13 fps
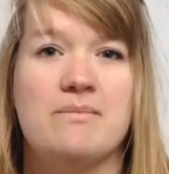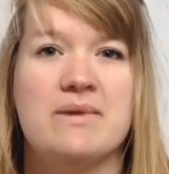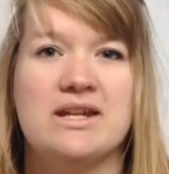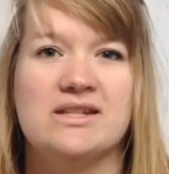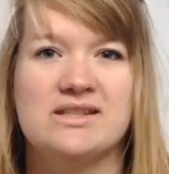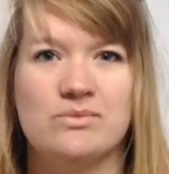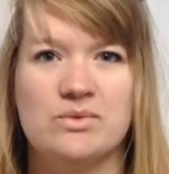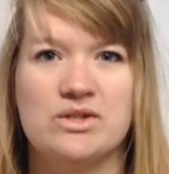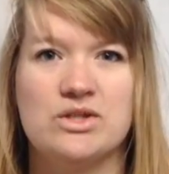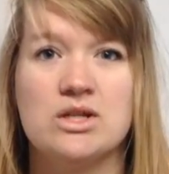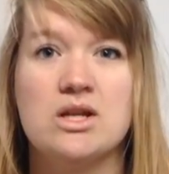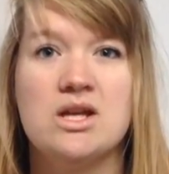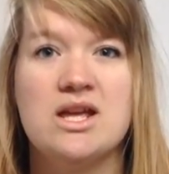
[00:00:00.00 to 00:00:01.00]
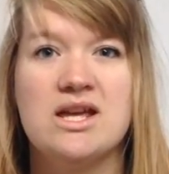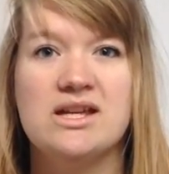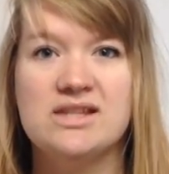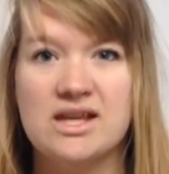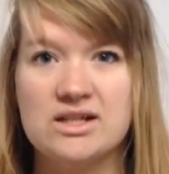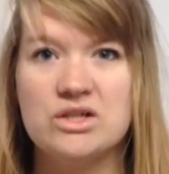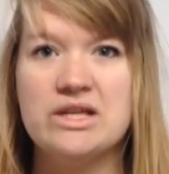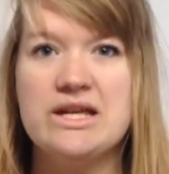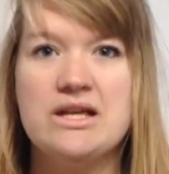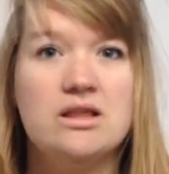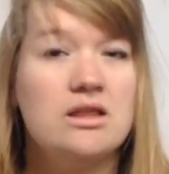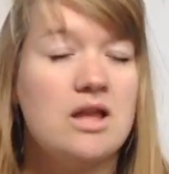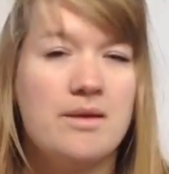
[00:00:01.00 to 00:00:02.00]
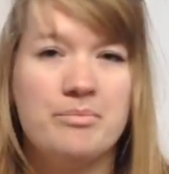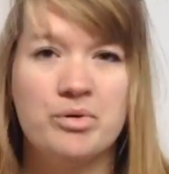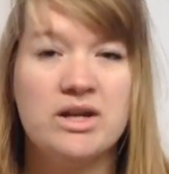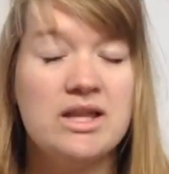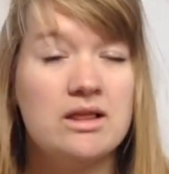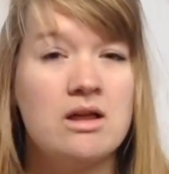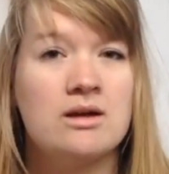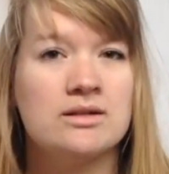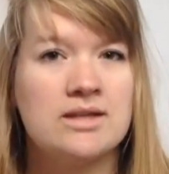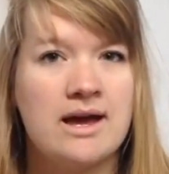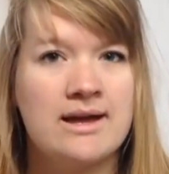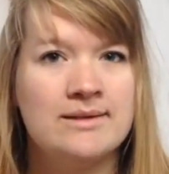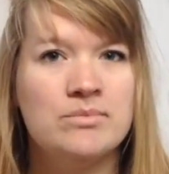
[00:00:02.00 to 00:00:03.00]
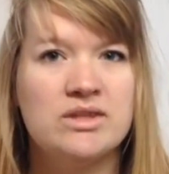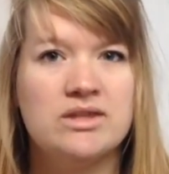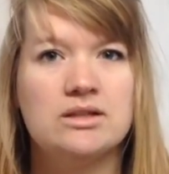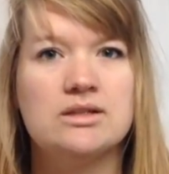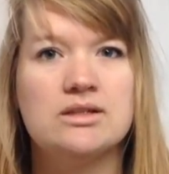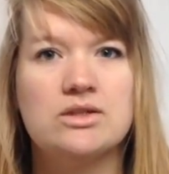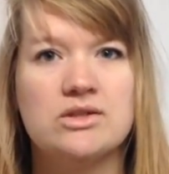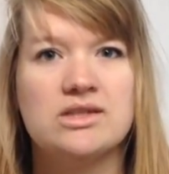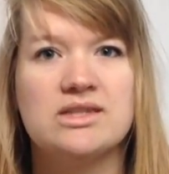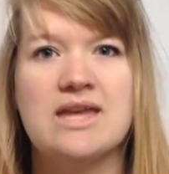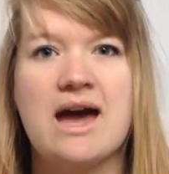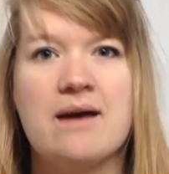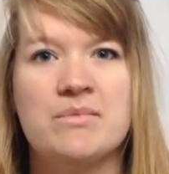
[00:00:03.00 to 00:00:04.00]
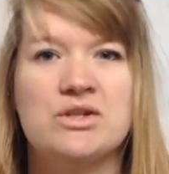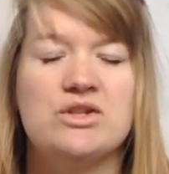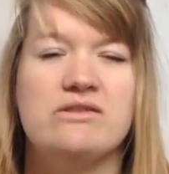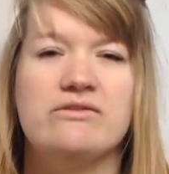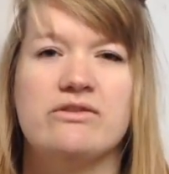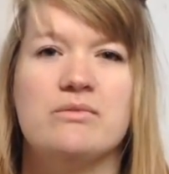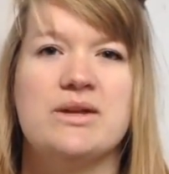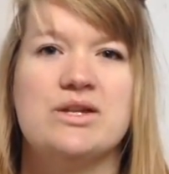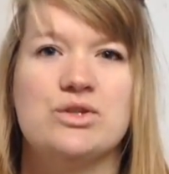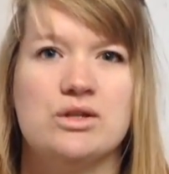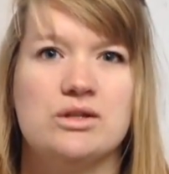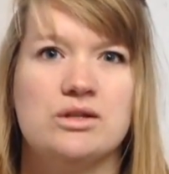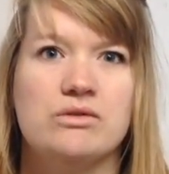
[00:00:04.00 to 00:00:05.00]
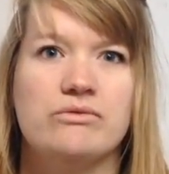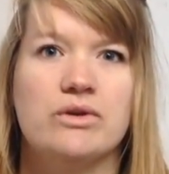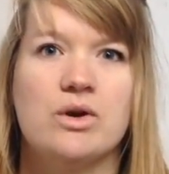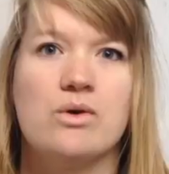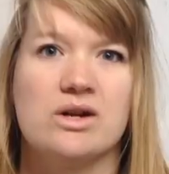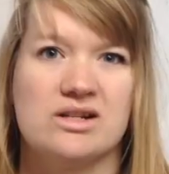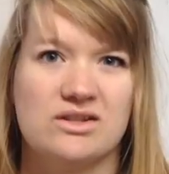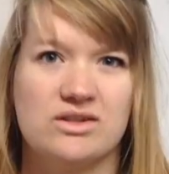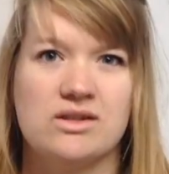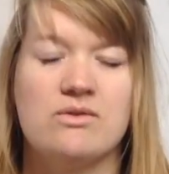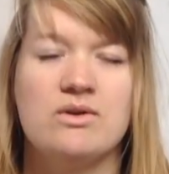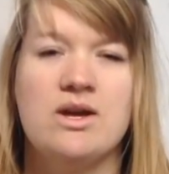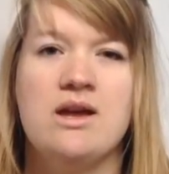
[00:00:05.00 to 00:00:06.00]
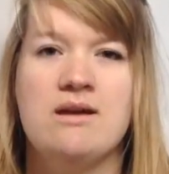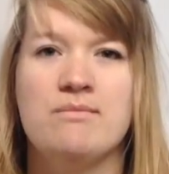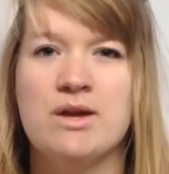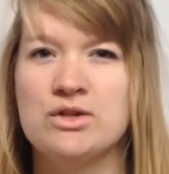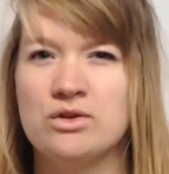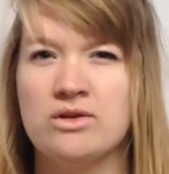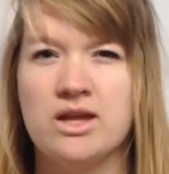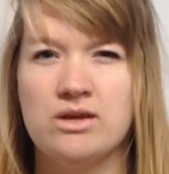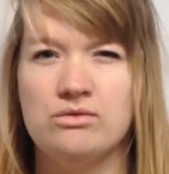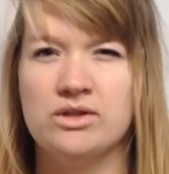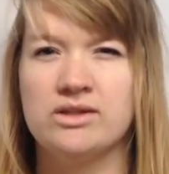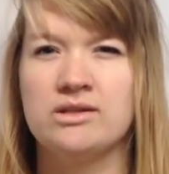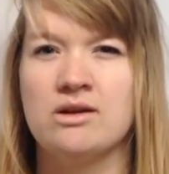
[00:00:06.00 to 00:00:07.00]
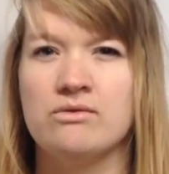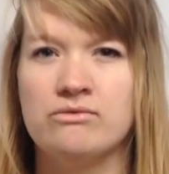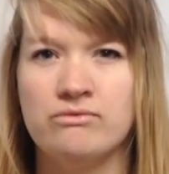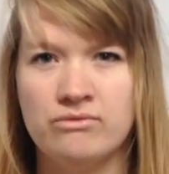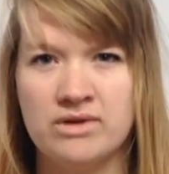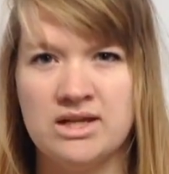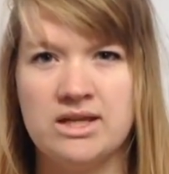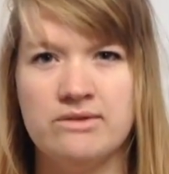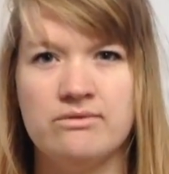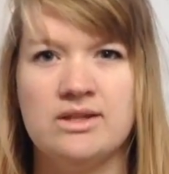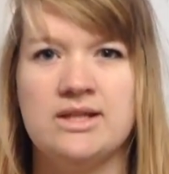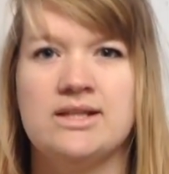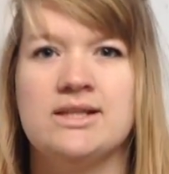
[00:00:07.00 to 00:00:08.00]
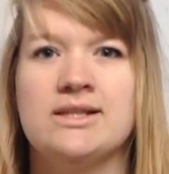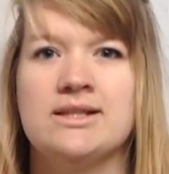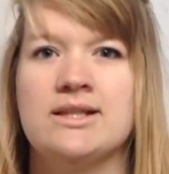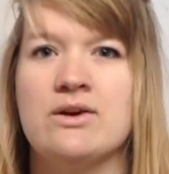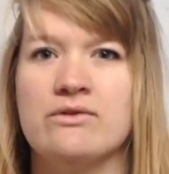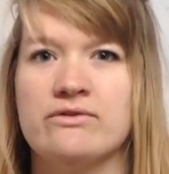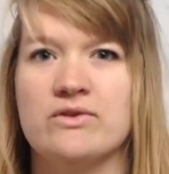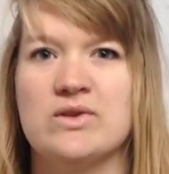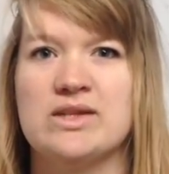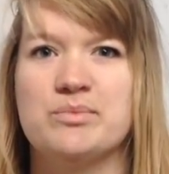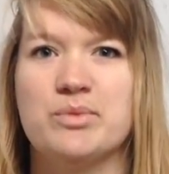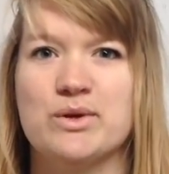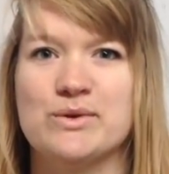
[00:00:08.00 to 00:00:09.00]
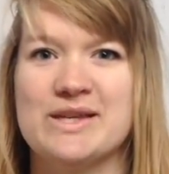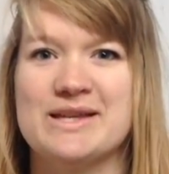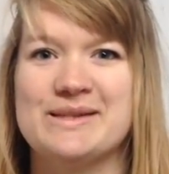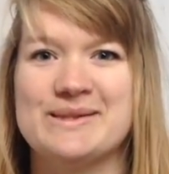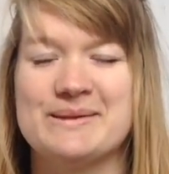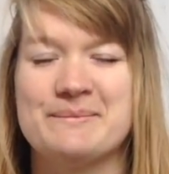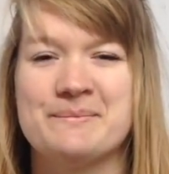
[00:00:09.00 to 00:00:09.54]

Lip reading: minutes, which is actually a pretty long time, but there's just that much information to record. So make sure that you just go really, really slow for this process.